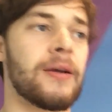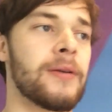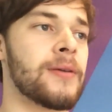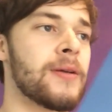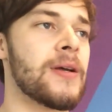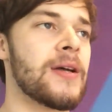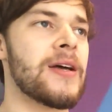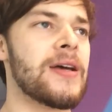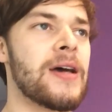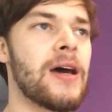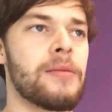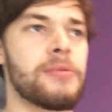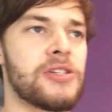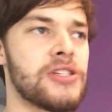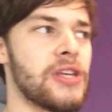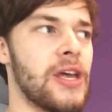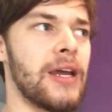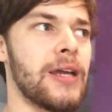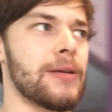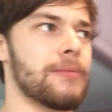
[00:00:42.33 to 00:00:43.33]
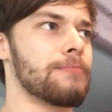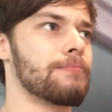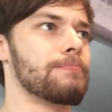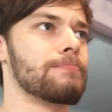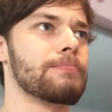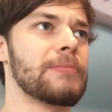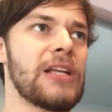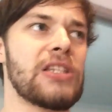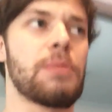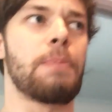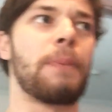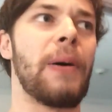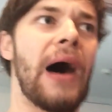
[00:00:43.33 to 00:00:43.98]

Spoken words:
And I'm just like, that's